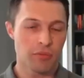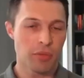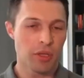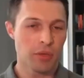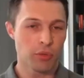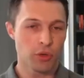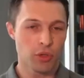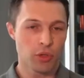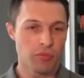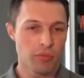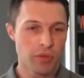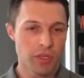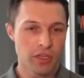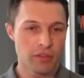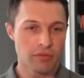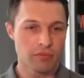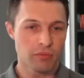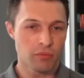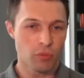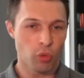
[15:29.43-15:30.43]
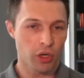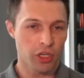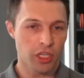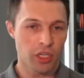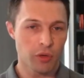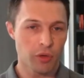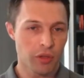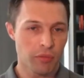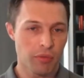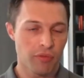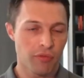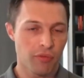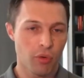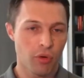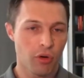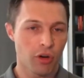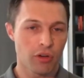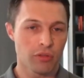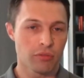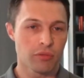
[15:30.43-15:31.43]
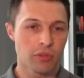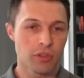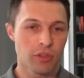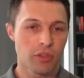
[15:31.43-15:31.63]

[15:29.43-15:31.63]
to people you've been working with before.